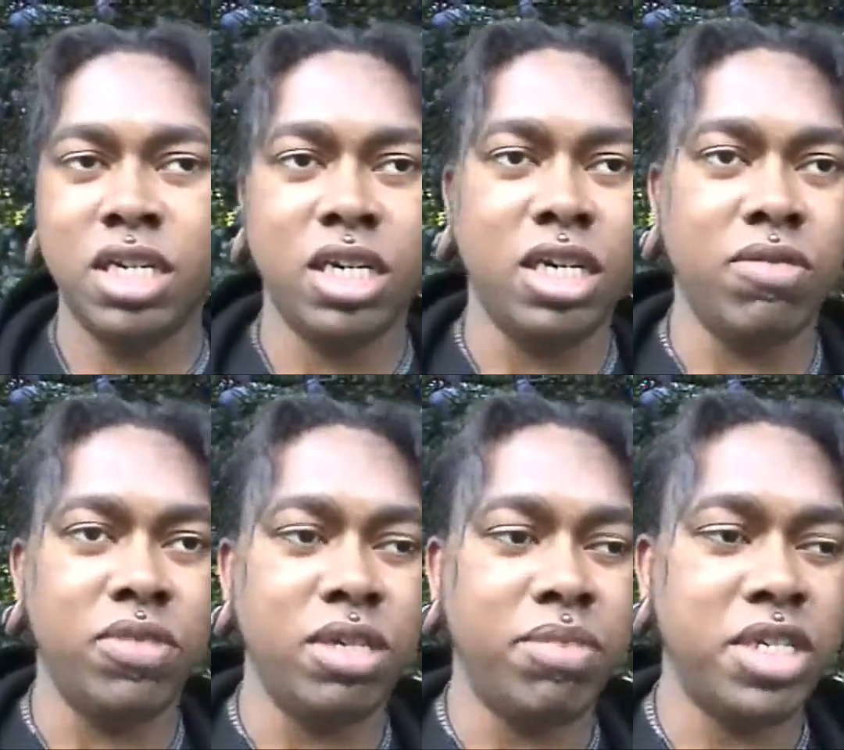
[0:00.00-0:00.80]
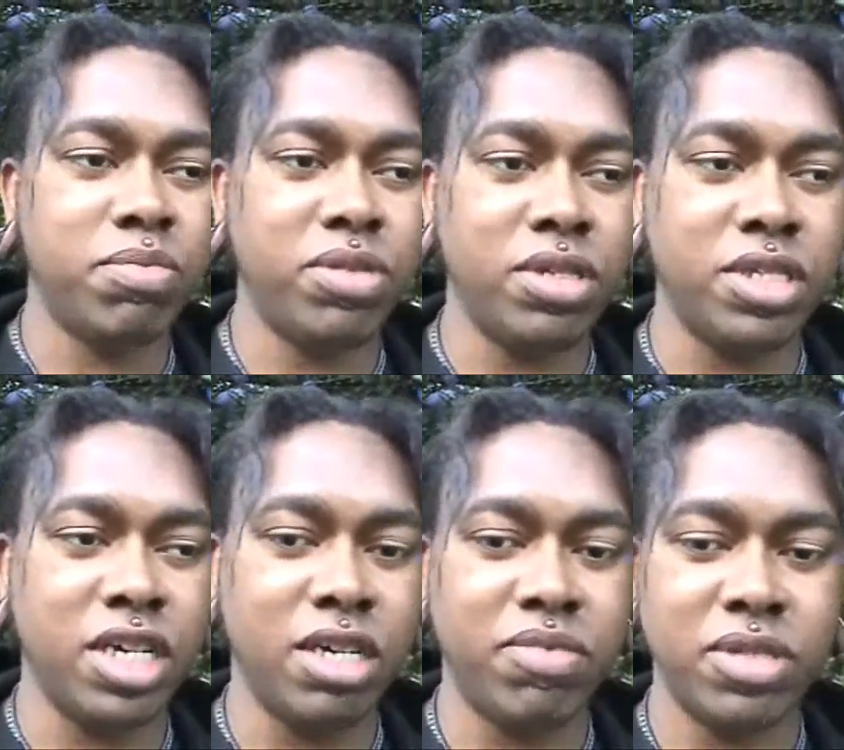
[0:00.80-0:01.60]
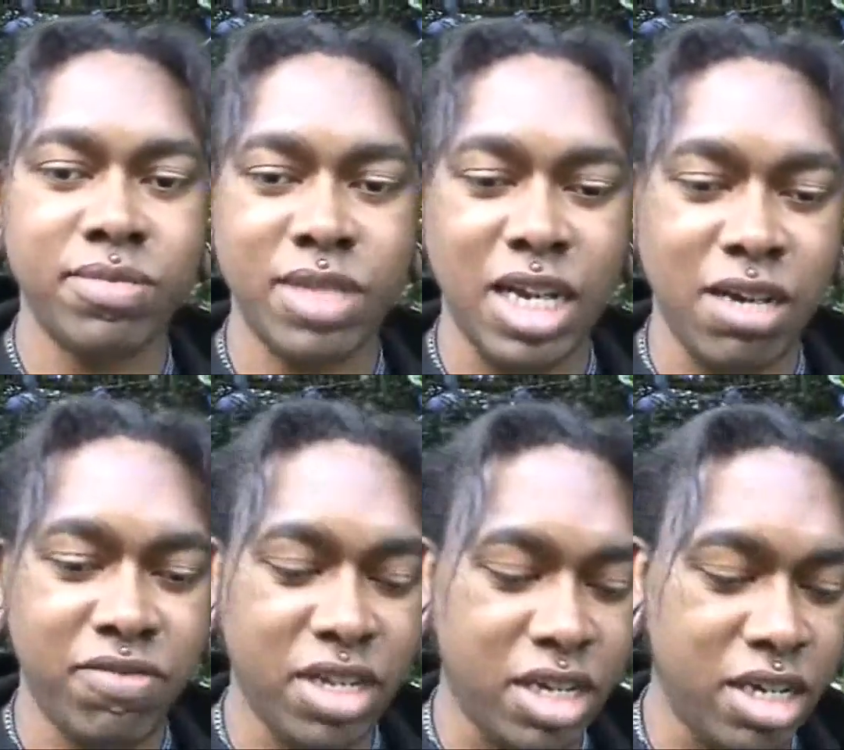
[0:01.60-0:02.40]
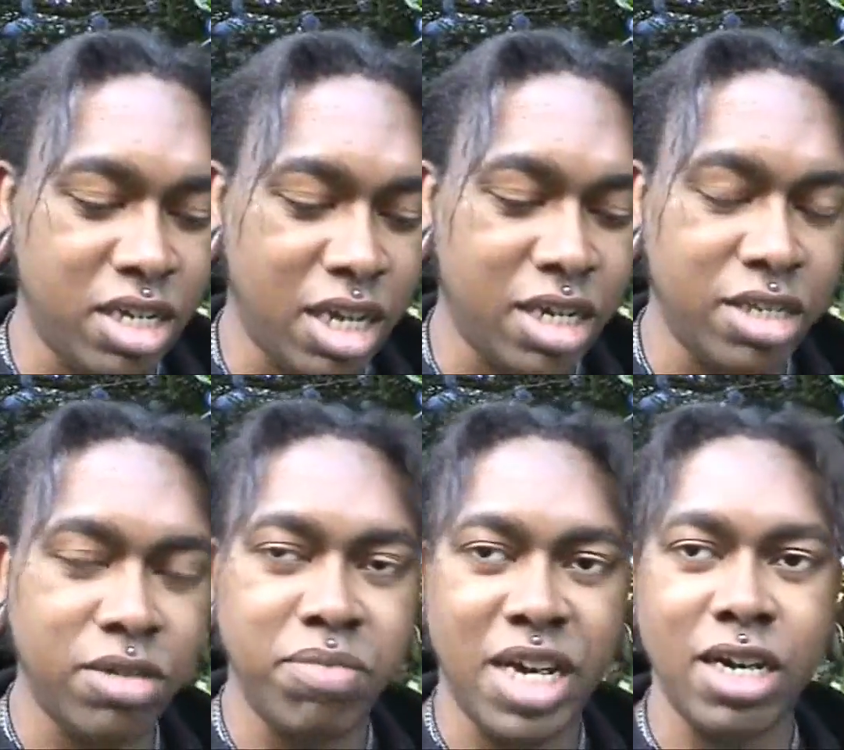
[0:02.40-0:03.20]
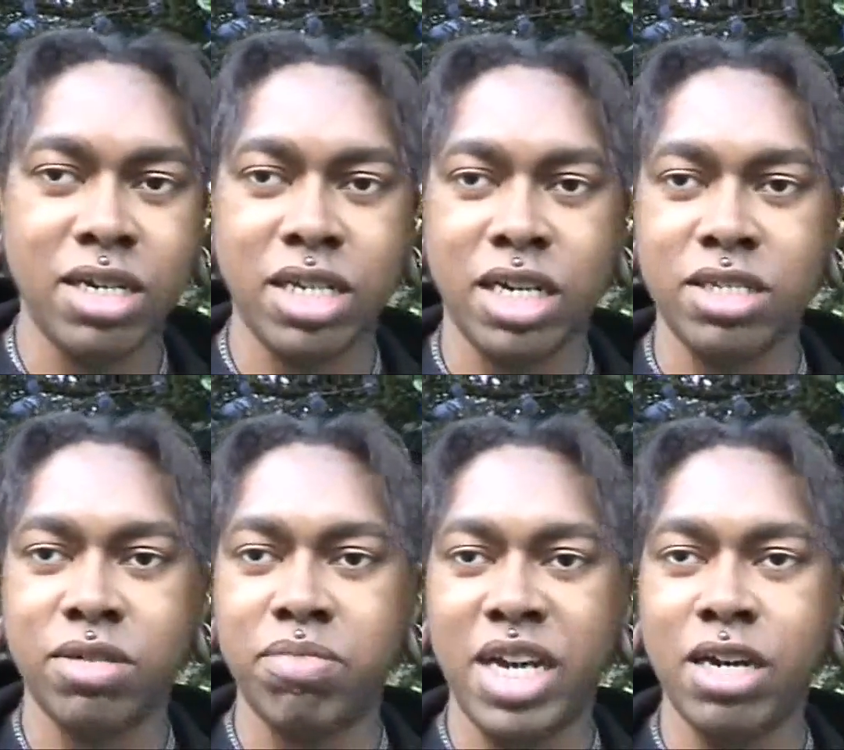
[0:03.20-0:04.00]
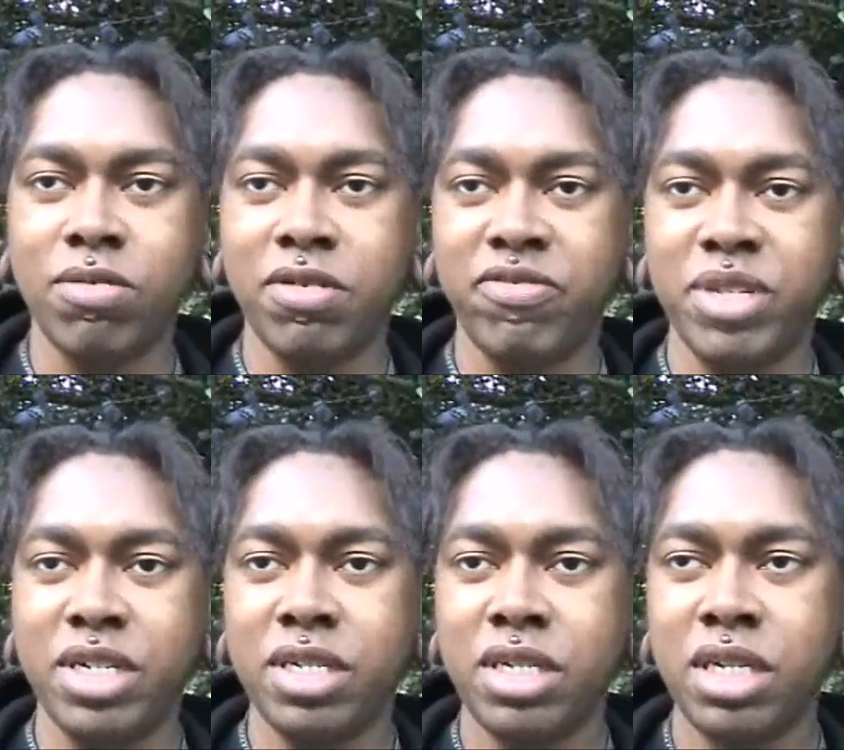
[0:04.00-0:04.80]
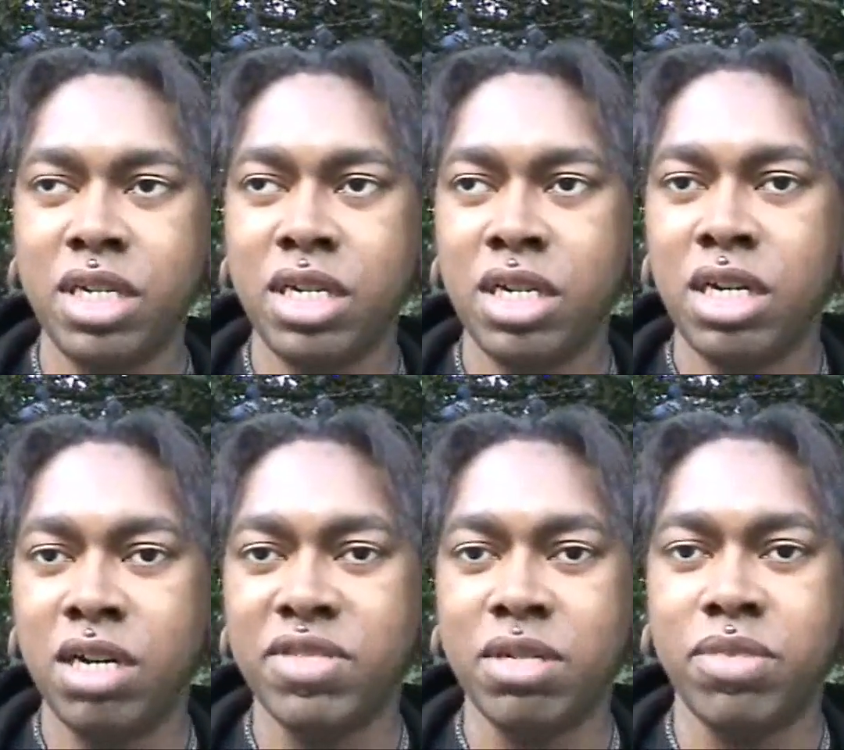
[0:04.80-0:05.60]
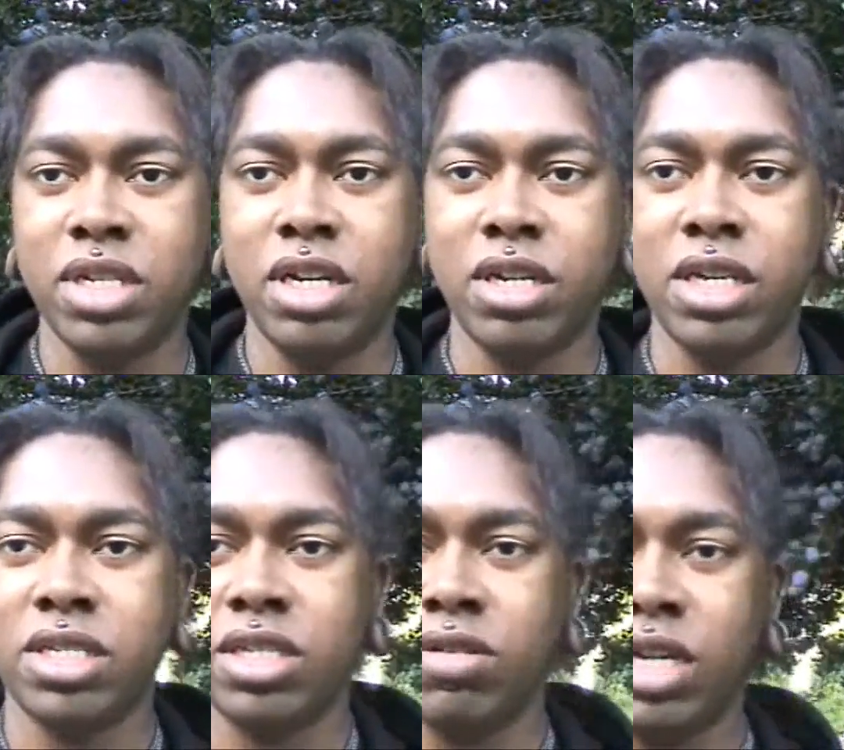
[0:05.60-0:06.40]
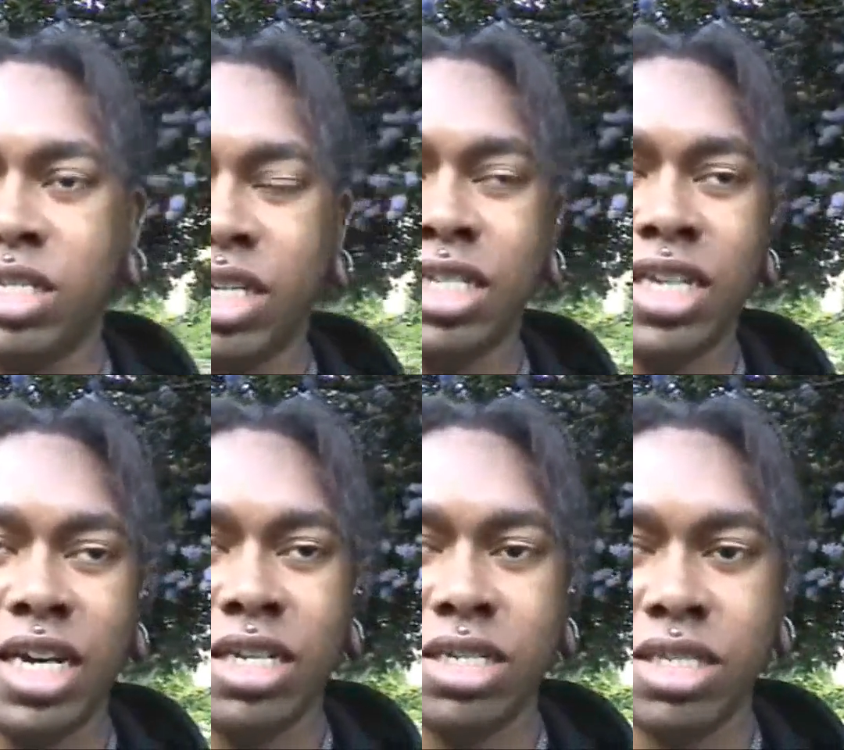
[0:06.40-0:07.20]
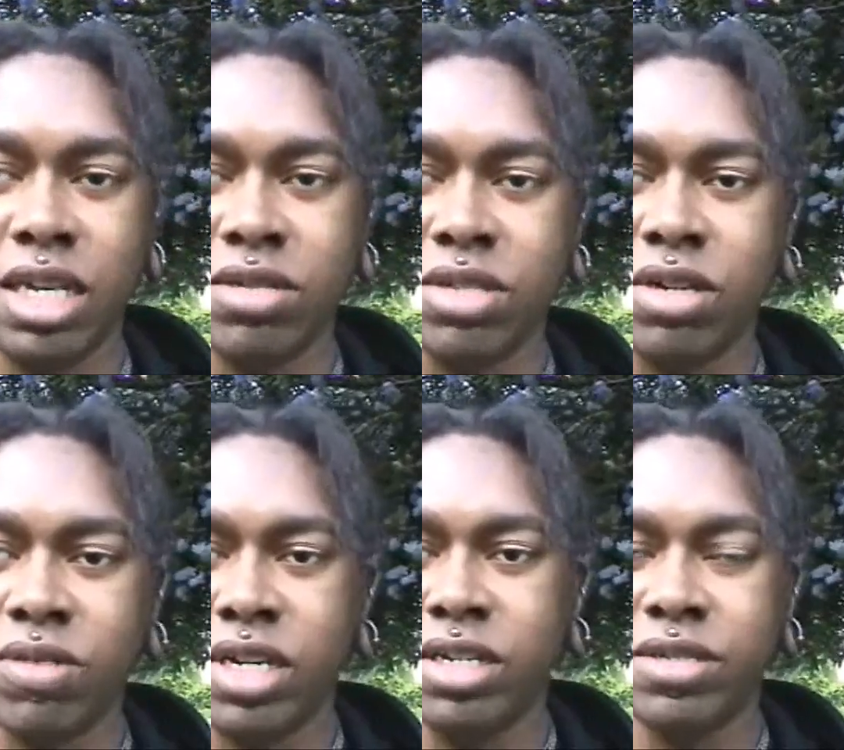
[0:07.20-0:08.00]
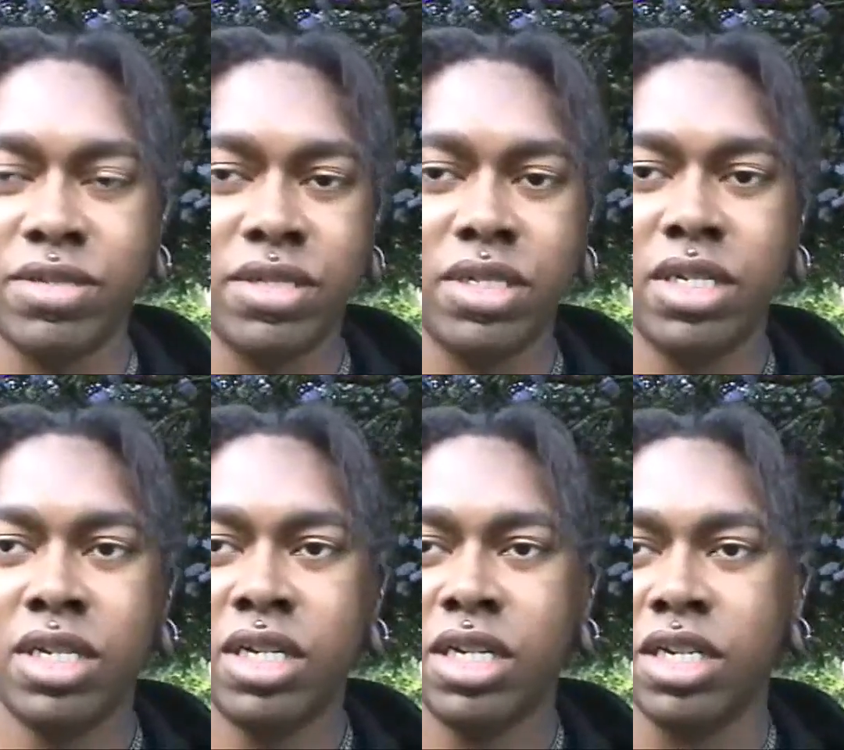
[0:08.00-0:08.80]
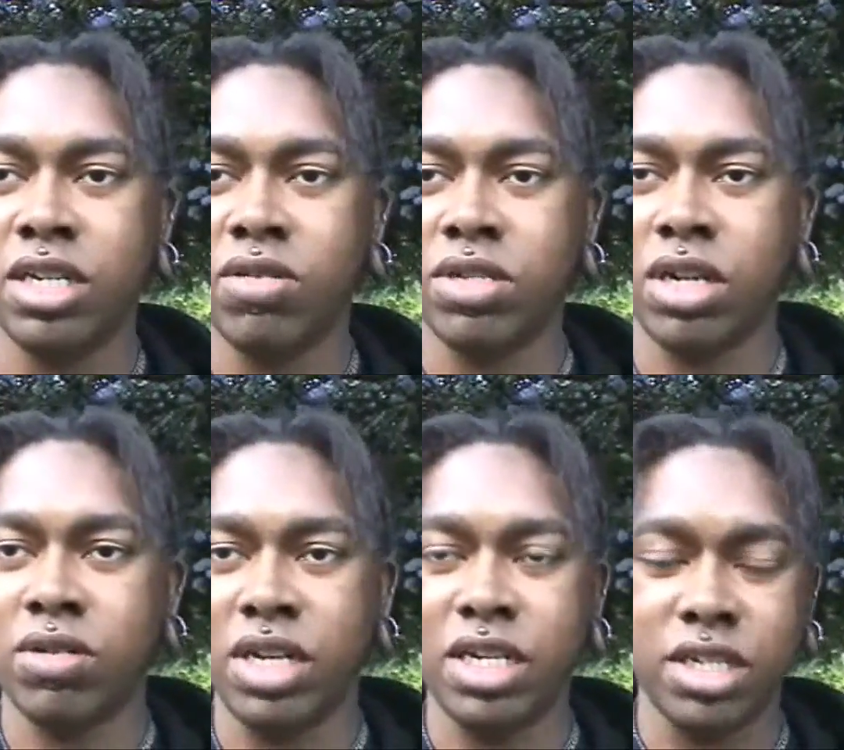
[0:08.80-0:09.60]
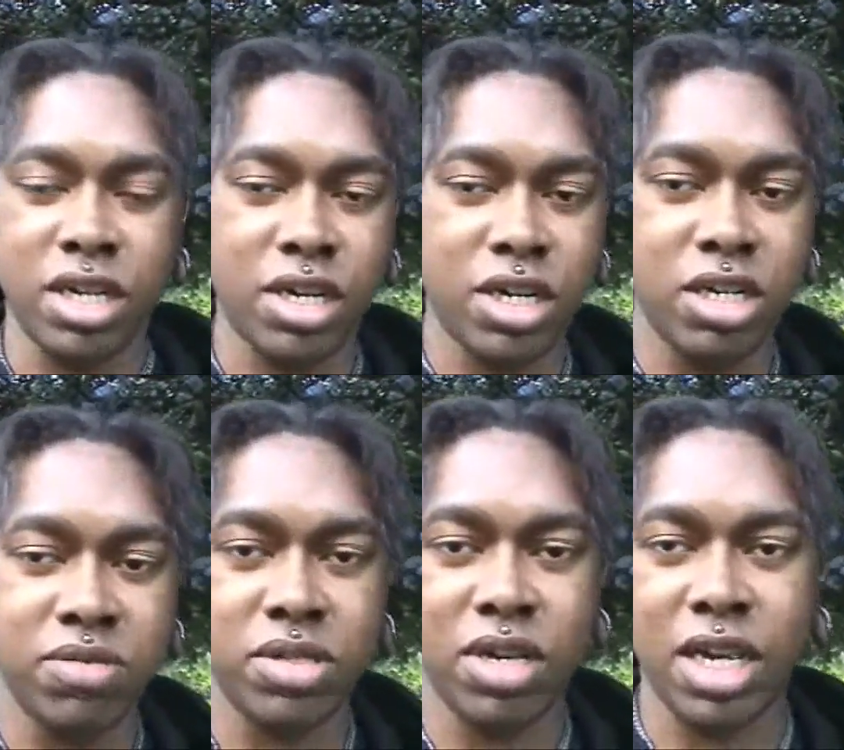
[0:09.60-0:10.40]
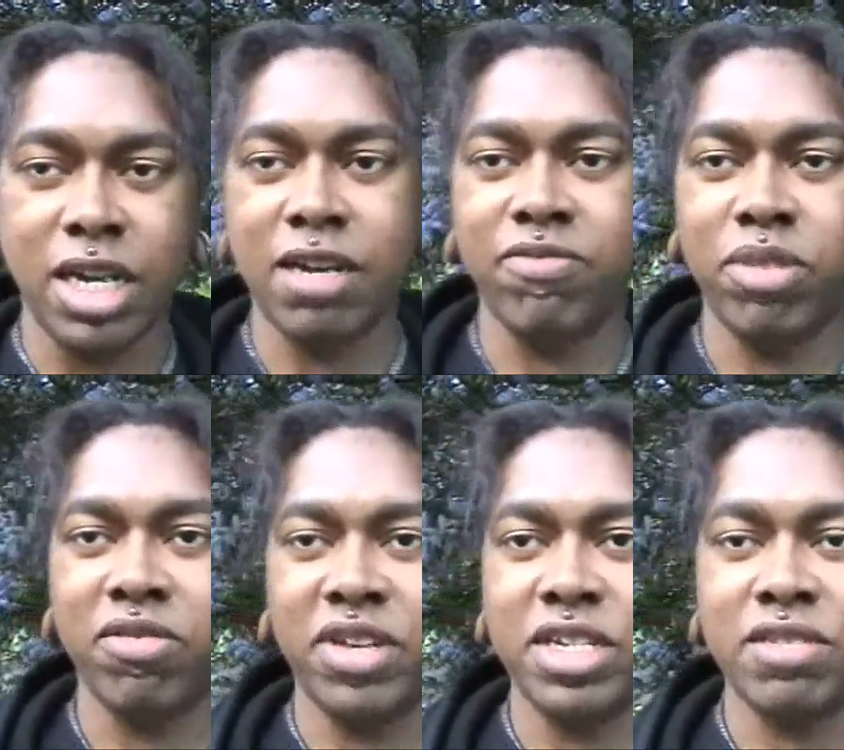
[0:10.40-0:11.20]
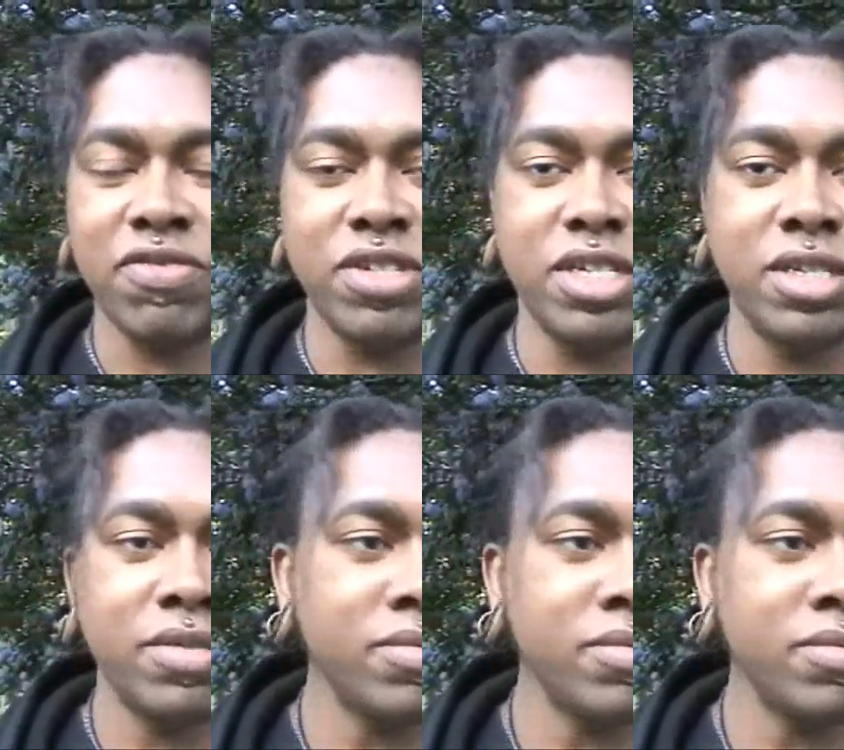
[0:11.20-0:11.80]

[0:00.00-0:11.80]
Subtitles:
And when the bus pulls up, I have like a little bag with me of some belongings. So I set that down on the ground, on the edge of the curb, so I can have both hands free